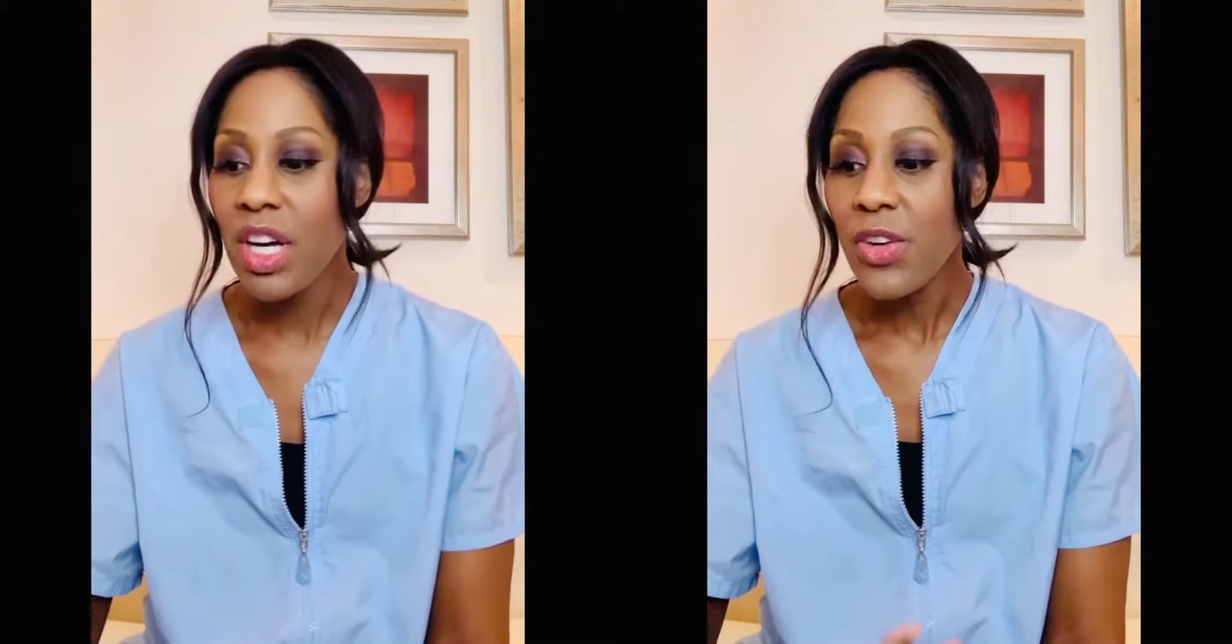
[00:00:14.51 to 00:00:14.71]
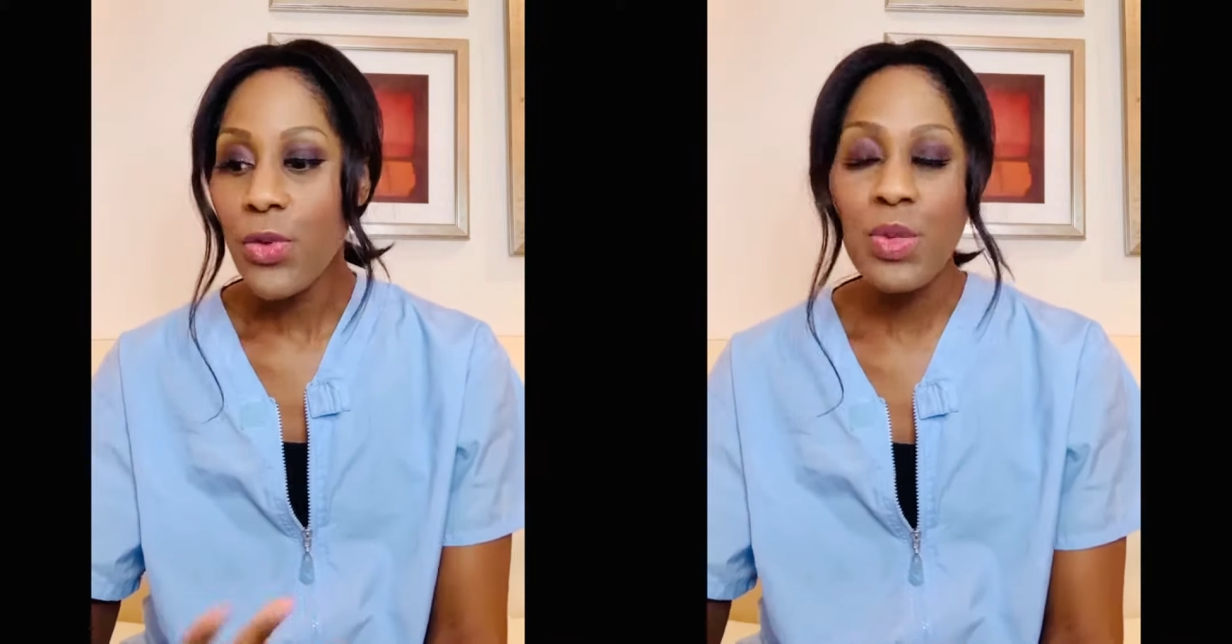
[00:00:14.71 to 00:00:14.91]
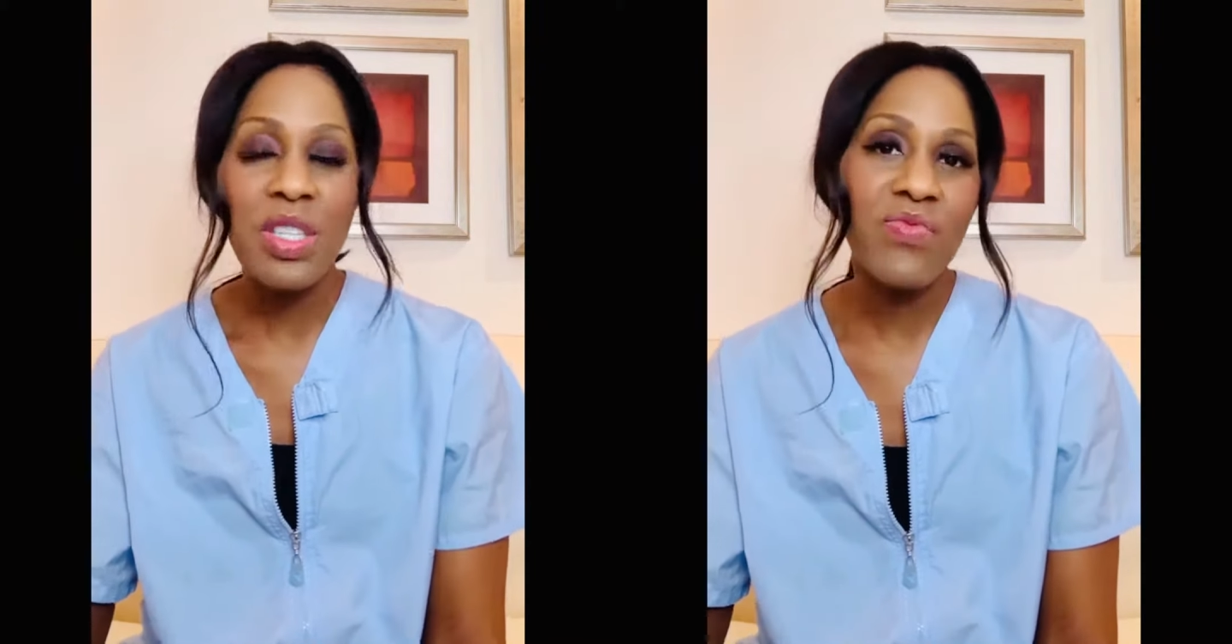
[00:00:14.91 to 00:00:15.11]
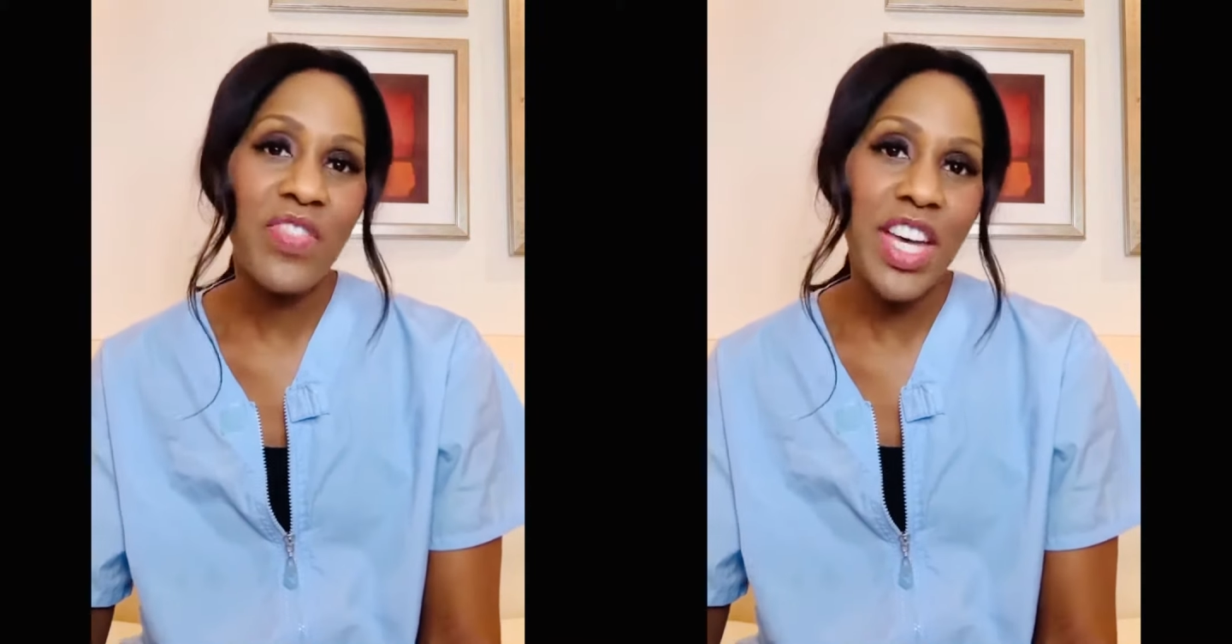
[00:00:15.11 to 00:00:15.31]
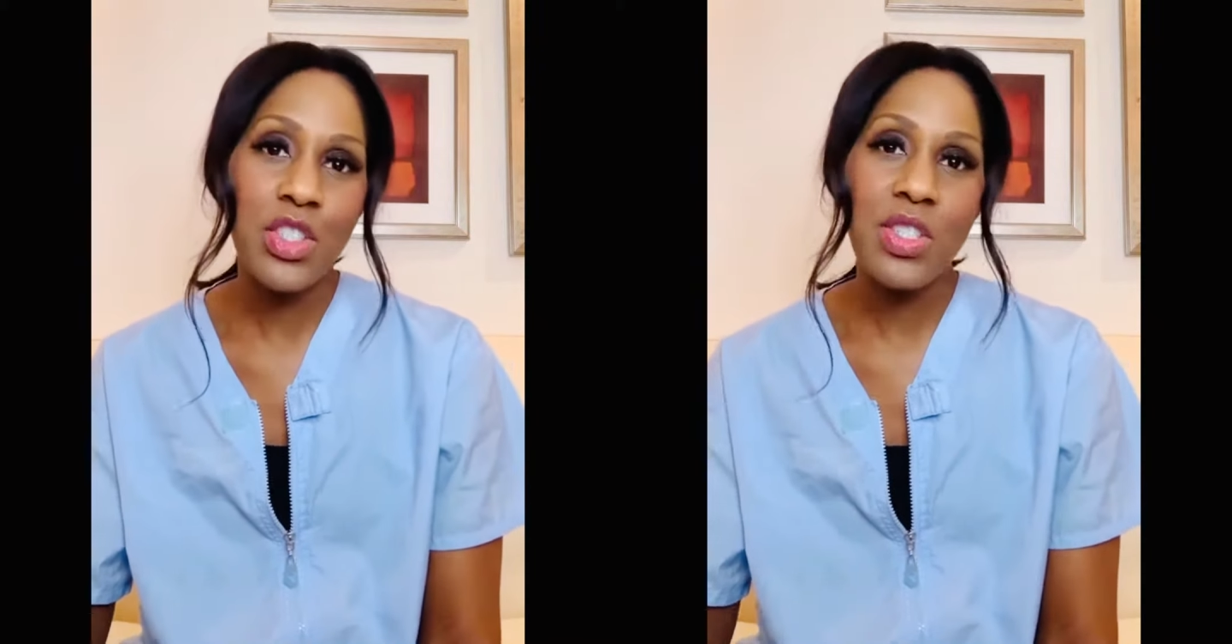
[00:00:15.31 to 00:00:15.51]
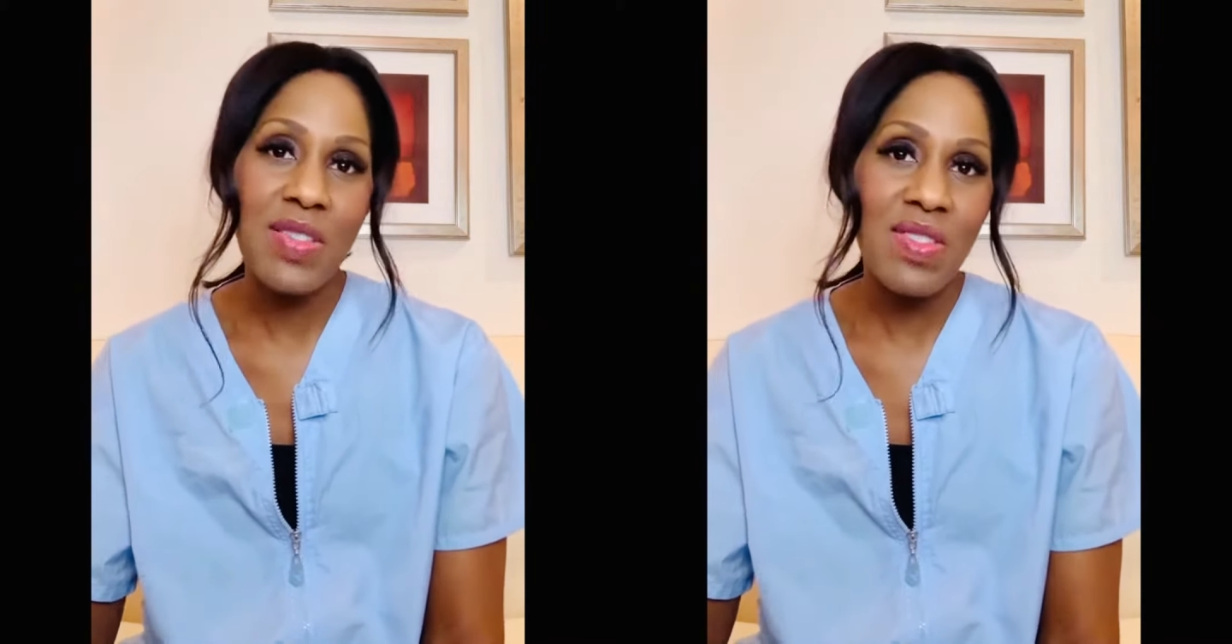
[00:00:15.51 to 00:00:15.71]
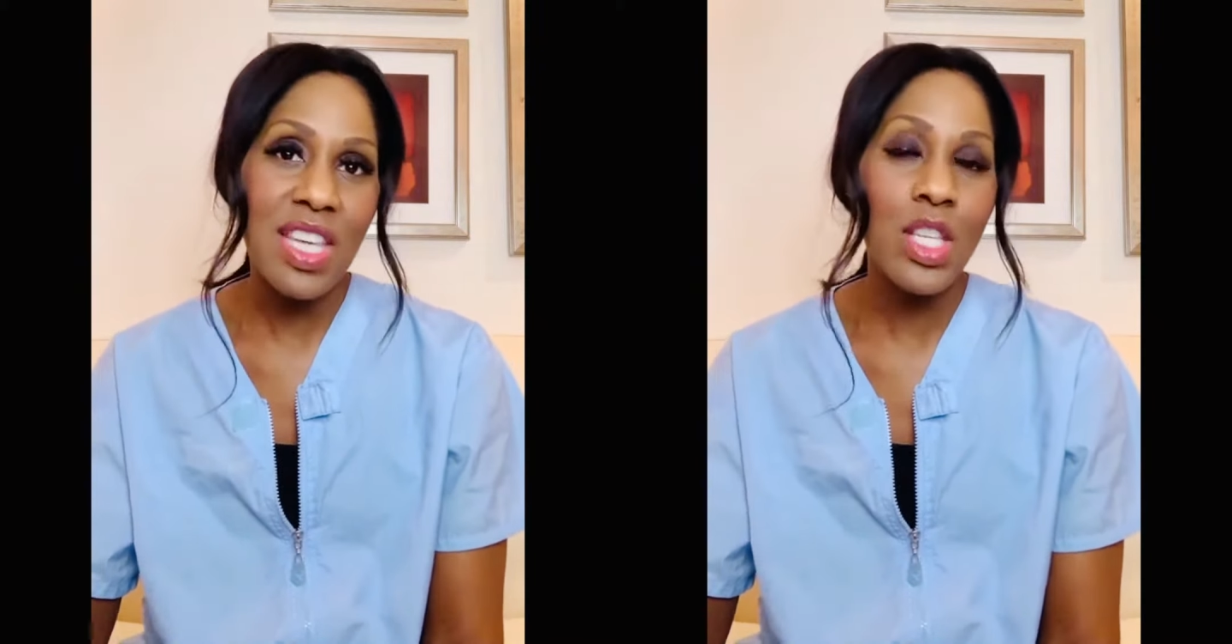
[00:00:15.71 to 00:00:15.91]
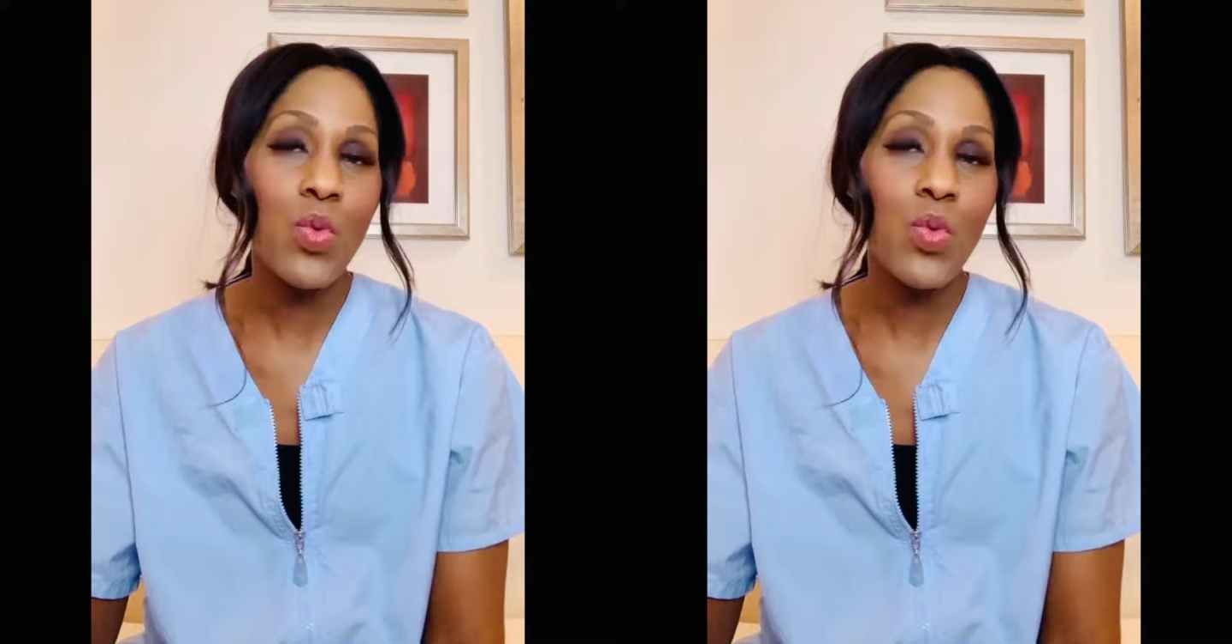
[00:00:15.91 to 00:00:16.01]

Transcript: fruits and veggies and things